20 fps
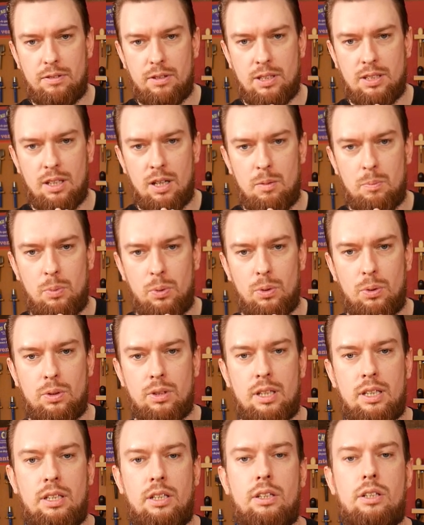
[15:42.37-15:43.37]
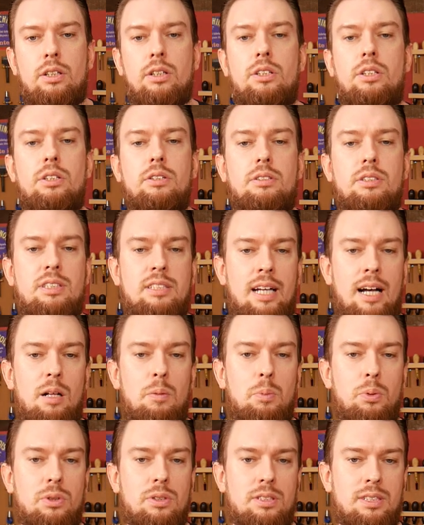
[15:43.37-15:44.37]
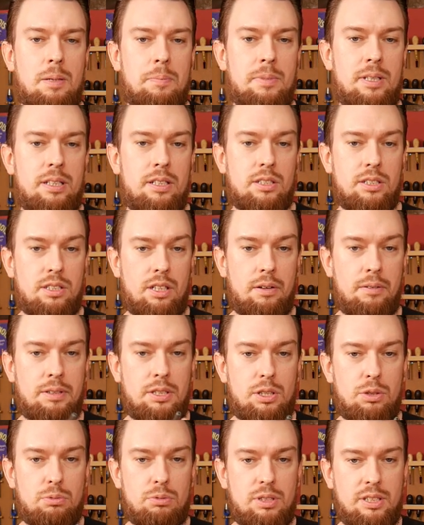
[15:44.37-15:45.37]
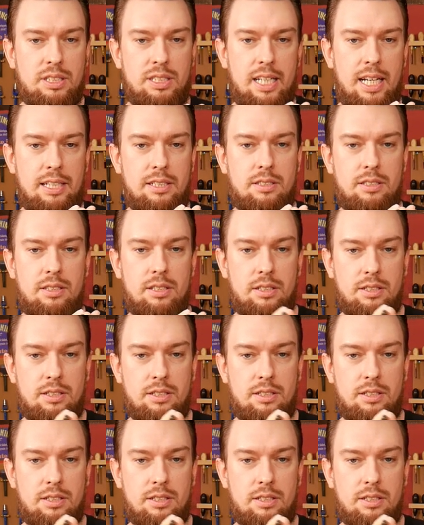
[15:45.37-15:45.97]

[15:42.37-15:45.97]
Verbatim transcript: for example, then you could use Salpa or something that's going to resist,